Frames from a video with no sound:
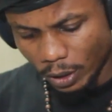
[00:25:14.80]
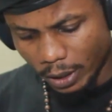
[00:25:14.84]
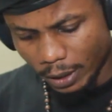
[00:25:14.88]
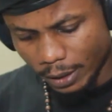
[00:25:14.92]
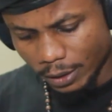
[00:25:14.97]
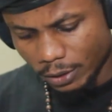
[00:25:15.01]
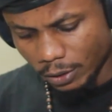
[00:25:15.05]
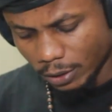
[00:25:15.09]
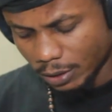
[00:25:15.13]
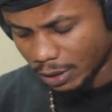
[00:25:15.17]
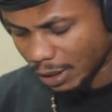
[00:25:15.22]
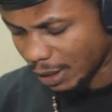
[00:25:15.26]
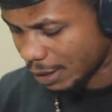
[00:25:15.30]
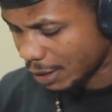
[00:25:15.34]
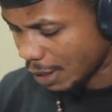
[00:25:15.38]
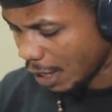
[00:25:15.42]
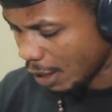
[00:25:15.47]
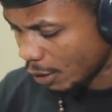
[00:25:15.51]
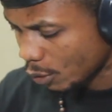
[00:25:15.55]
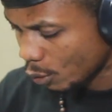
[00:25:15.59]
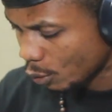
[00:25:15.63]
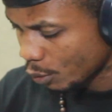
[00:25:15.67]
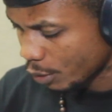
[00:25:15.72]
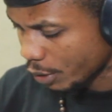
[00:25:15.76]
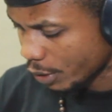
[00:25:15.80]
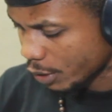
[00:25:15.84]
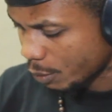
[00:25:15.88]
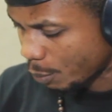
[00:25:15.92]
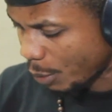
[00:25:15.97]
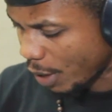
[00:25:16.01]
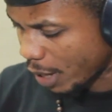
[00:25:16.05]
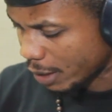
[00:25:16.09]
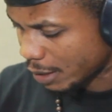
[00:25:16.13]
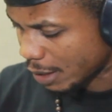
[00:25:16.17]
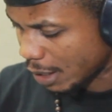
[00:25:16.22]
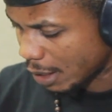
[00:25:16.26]
quickly just tackle this
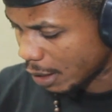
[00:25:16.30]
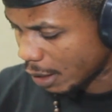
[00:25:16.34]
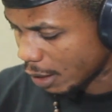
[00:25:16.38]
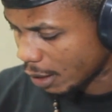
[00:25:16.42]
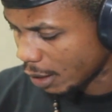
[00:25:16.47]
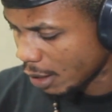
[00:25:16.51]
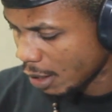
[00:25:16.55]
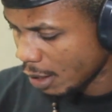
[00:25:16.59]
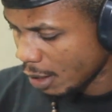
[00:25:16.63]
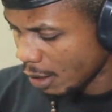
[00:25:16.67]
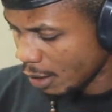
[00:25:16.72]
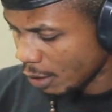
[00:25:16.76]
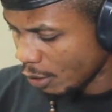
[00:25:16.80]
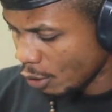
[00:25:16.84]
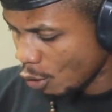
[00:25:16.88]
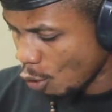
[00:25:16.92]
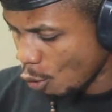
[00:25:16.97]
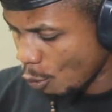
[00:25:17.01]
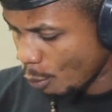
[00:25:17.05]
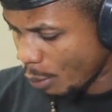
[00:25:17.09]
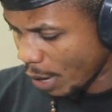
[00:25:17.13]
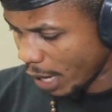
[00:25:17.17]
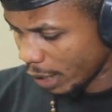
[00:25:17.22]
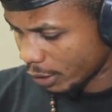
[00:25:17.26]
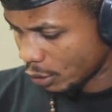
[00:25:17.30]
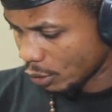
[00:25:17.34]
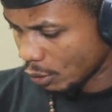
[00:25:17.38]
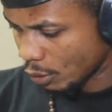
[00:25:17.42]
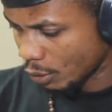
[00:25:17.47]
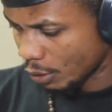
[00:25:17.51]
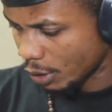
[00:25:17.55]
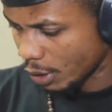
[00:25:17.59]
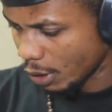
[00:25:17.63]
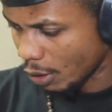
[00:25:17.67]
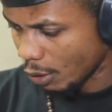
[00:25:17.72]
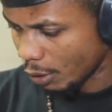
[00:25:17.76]
part and then go back
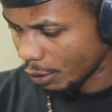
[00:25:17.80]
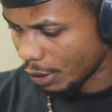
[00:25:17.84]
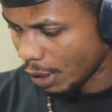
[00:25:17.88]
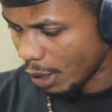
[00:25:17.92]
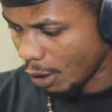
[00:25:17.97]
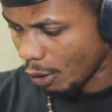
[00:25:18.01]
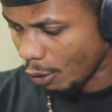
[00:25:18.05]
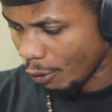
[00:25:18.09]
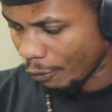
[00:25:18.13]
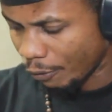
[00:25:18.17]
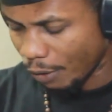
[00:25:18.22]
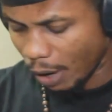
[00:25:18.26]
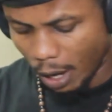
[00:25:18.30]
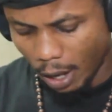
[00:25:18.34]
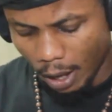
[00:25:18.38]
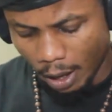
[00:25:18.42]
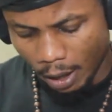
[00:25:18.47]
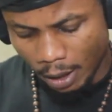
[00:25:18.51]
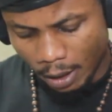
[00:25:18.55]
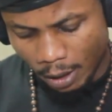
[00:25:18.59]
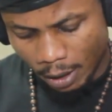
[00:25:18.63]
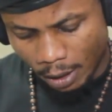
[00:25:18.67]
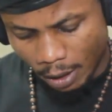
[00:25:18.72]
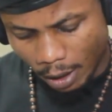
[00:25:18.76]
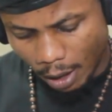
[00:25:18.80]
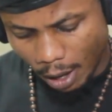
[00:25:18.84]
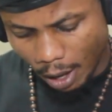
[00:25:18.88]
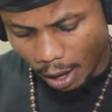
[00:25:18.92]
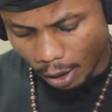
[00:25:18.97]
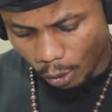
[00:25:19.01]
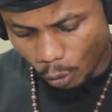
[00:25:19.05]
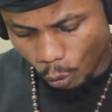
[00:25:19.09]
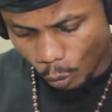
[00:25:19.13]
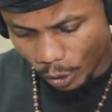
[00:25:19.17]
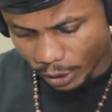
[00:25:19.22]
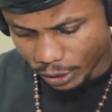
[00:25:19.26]
to the order of
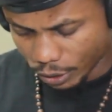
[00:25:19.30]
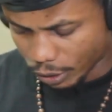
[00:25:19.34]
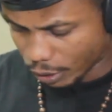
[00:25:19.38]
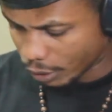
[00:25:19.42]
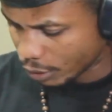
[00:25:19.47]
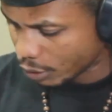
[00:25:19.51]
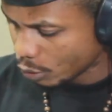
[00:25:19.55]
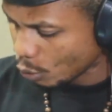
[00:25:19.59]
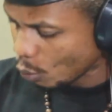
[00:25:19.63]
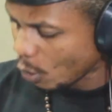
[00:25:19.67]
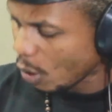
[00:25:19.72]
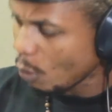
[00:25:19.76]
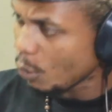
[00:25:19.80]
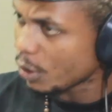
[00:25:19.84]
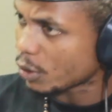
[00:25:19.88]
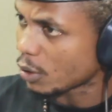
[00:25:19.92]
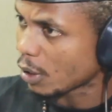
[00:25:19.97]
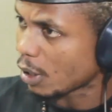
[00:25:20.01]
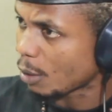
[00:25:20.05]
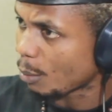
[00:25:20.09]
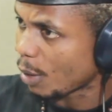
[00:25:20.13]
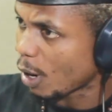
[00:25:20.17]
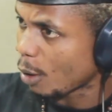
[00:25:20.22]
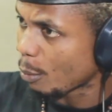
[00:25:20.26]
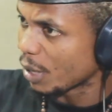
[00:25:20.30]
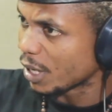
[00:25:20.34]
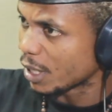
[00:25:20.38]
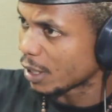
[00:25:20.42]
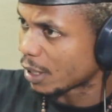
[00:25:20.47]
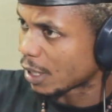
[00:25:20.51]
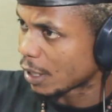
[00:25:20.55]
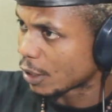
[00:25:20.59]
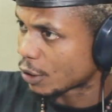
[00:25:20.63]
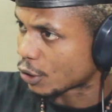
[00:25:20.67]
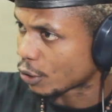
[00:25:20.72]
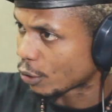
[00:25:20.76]
our questions. When we talk about
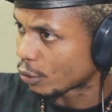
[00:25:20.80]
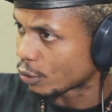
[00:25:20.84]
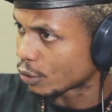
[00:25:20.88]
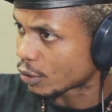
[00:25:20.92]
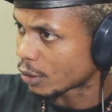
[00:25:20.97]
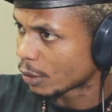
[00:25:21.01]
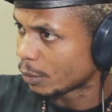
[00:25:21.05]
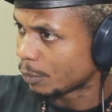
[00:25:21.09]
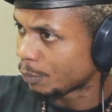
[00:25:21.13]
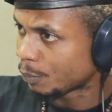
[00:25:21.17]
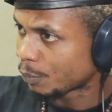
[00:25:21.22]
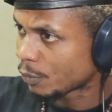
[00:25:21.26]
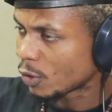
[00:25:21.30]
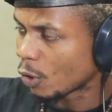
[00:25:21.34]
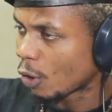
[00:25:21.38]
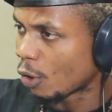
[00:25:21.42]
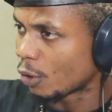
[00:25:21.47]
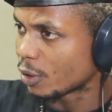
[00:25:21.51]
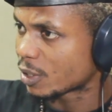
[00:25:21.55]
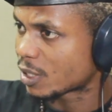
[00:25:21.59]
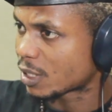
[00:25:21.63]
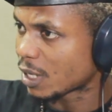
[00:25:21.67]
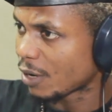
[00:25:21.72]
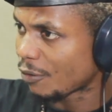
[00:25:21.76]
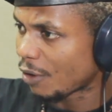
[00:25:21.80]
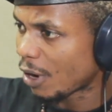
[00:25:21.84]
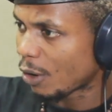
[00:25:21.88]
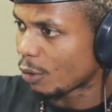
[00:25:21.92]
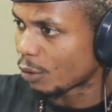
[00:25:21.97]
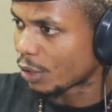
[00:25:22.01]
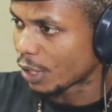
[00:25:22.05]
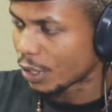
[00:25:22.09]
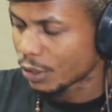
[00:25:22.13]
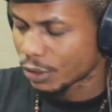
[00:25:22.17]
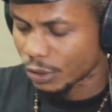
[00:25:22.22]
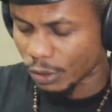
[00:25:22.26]
medications, on
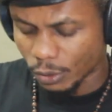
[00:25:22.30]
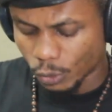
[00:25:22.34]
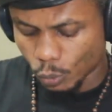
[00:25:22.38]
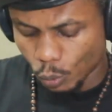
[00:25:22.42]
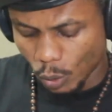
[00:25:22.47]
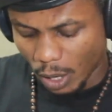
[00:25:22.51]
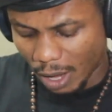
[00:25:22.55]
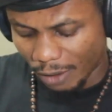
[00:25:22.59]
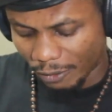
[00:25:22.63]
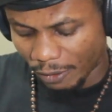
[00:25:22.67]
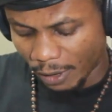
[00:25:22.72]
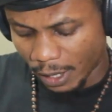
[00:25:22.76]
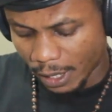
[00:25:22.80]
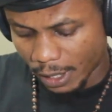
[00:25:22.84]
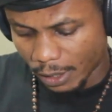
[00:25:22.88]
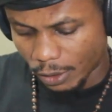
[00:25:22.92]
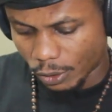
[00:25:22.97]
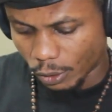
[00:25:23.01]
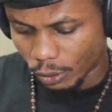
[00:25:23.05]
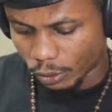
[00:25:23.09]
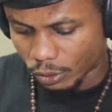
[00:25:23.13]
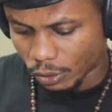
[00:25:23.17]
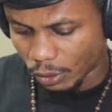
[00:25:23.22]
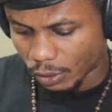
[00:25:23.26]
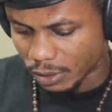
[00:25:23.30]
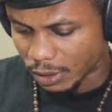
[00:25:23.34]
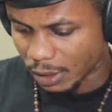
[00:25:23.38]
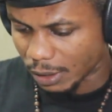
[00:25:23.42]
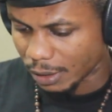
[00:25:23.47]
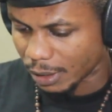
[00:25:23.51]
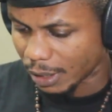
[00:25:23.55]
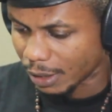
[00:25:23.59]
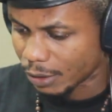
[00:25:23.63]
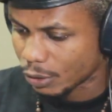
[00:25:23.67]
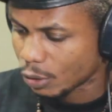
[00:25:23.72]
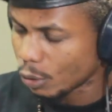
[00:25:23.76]
several occasions we have heard doctors
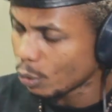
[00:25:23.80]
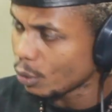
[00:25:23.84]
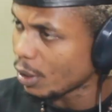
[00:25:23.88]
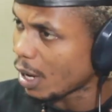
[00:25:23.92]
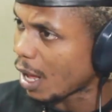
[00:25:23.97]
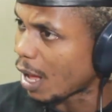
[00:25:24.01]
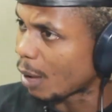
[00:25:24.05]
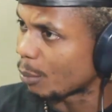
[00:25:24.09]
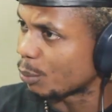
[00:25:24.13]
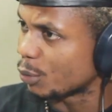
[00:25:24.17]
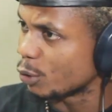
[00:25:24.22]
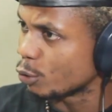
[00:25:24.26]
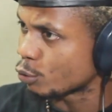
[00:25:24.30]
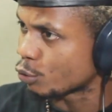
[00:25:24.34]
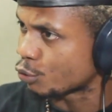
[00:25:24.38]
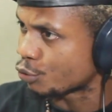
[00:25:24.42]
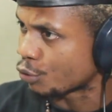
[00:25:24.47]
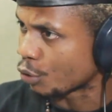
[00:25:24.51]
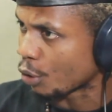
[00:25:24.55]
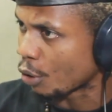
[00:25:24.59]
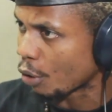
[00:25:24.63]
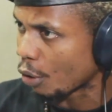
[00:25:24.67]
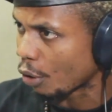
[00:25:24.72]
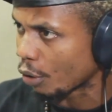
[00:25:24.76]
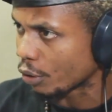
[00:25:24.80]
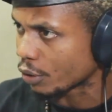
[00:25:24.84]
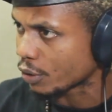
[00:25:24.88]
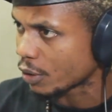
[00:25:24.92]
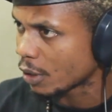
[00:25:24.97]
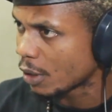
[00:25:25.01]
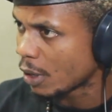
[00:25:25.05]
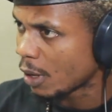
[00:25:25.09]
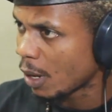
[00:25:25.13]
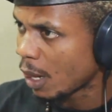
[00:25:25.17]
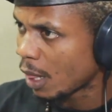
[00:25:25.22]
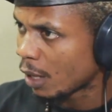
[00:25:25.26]
say that don't abuse
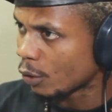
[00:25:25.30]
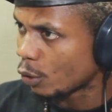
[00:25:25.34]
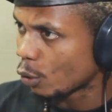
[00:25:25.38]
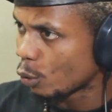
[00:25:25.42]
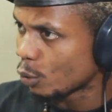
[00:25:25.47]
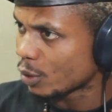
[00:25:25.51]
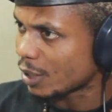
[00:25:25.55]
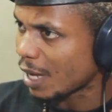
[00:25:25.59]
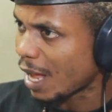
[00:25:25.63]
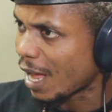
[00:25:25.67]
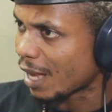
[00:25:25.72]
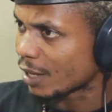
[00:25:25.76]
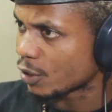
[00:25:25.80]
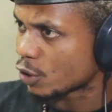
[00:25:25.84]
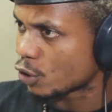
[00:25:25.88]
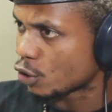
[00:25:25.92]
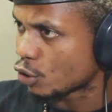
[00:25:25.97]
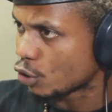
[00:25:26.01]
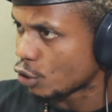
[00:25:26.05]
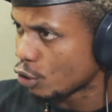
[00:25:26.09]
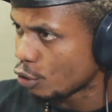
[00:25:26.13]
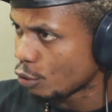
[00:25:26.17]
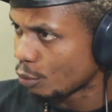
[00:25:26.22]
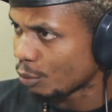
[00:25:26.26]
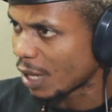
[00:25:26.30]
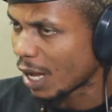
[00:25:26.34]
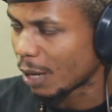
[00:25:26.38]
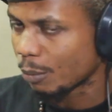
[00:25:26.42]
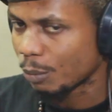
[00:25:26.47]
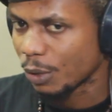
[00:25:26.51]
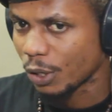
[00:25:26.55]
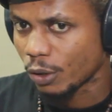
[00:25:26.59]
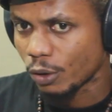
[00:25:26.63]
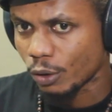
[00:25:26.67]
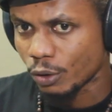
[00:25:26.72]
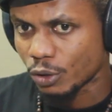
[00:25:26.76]
drugs. Don't assume
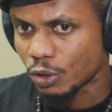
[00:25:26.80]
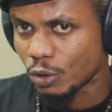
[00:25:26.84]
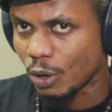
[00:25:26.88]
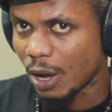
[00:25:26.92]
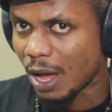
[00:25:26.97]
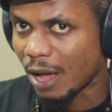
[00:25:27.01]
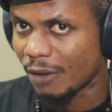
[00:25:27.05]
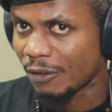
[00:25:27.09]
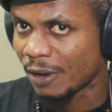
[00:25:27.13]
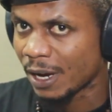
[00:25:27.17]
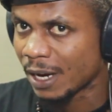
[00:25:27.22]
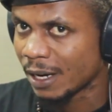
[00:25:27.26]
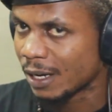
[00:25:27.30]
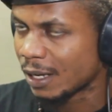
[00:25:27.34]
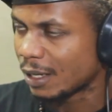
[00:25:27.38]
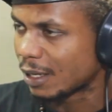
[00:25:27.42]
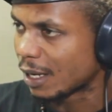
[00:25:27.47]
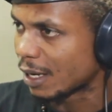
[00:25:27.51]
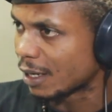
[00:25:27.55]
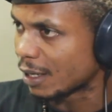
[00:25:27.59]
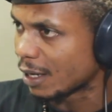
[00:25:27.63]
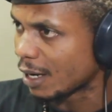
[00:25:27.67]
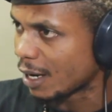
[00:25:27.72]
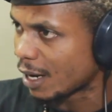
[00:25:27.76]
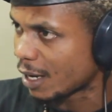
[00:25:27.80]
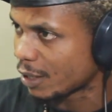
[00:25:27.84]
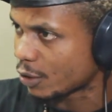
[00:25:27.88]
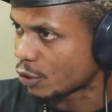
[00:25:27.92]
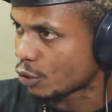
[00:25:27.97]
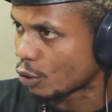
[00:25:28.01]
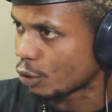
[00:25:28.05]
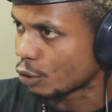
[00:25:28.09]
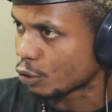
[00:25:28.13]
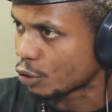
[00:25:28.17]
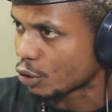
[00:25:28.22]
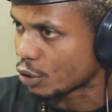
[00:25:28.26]
that because you have headache that the
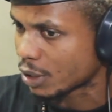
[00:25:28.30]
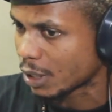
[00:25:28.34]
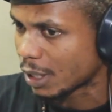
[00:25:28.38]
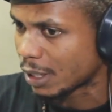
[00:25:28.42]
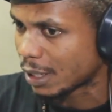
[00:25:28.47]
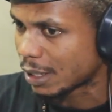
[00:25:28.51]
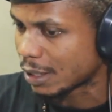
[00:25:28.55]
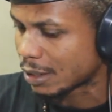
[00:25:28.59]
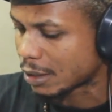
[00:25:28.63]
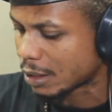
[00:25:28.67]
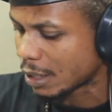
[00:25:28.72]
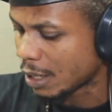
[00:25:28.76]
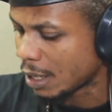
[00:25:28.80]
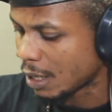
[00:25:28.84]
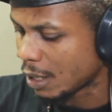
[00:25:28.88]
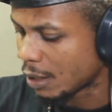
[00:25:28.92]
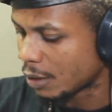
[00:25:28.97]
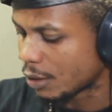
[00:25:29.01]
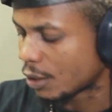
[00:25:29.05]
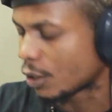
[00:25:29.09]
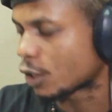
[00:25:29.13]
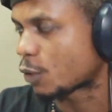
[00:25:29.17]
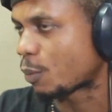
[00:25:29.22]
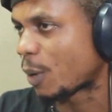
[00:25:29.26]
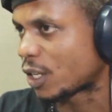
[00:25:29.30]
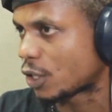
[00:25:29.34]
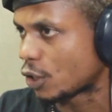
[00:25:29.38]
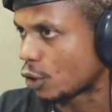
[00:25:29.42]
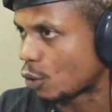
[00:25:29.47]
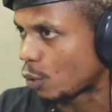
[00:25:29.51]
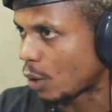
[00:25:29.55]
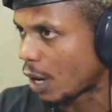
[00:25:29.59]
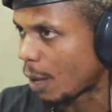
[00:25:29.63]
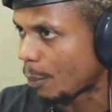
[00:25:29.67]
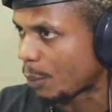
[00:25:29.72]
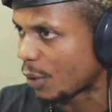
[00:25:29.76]
next drug you should take is this
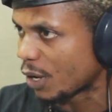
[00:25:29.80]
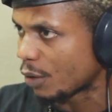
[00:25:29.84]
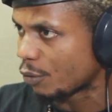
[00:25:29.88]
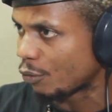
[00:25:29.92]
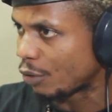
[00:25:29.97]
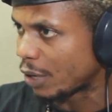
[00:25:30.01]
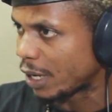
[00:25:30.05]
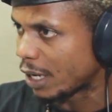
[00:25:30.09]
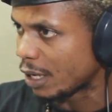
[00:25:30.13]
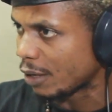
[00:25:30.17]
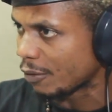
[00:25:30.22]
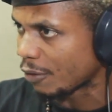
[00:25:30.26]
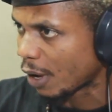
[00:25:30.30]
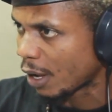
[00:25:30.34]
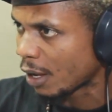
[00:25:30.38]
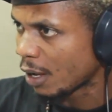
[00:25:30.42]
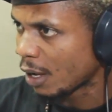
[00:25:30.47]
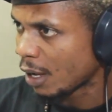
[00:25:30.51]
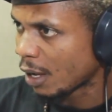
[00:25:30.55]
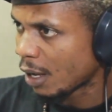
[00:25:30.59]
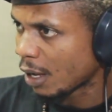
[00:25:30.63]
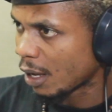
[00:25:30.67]
particular pain reliever.